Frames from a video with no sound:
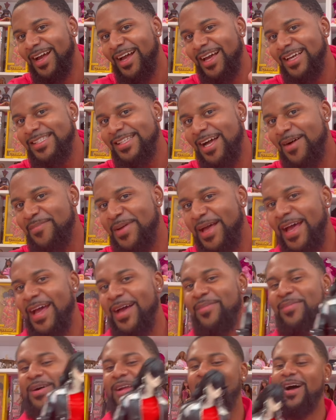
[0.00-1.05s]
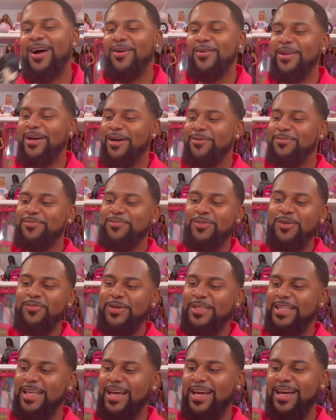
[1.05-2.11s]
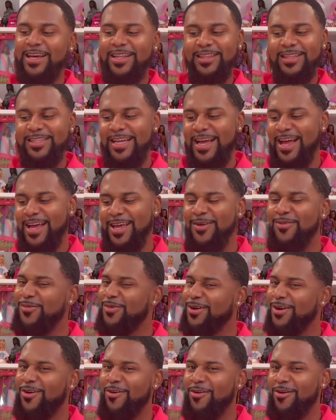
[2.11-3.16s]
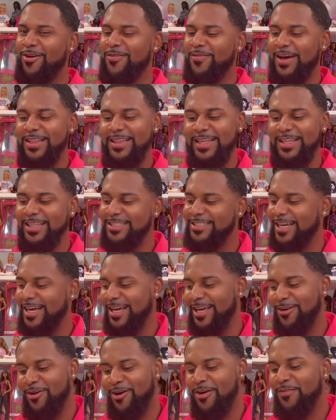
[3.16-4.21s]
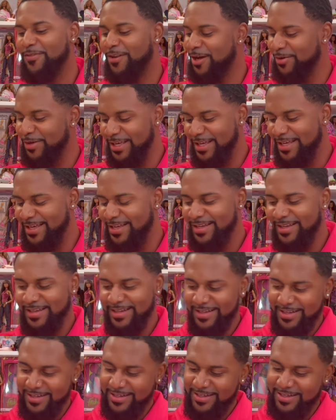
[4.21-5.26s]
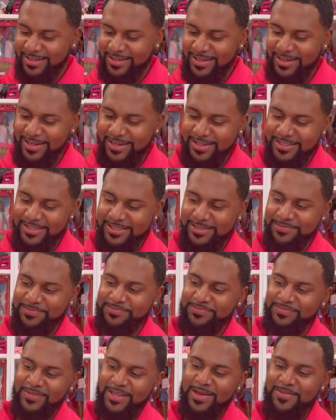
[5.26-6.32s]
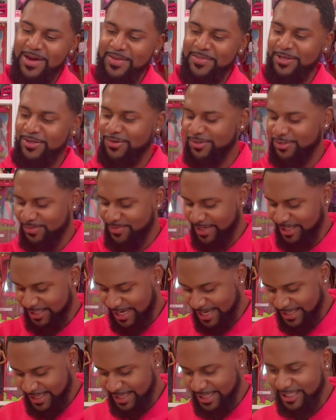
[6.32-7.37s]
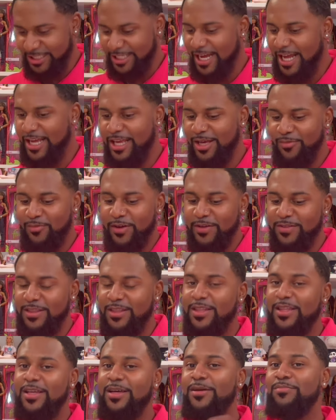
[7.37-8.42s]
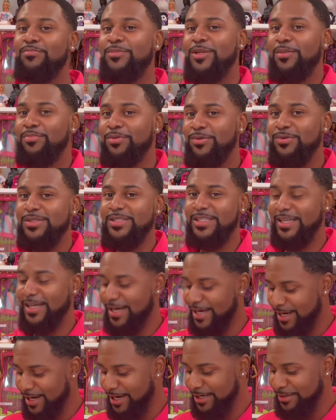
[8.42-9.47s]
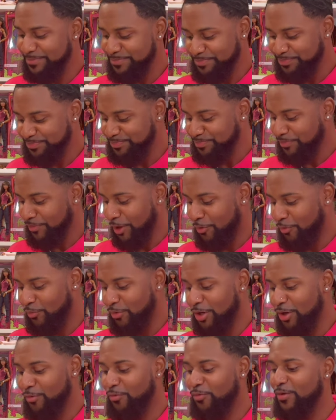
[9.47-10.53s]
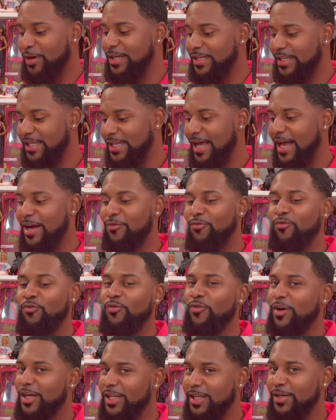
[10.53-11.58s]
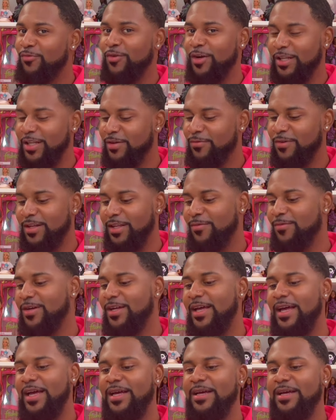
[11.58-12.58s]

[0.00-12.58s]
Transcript: it's not bad, but I don't know. What we think? Jacket on or off? I think the jacket off low key, because it might be doing too much. I think the jacket with the, the bustier would have really, like, really, really, really would have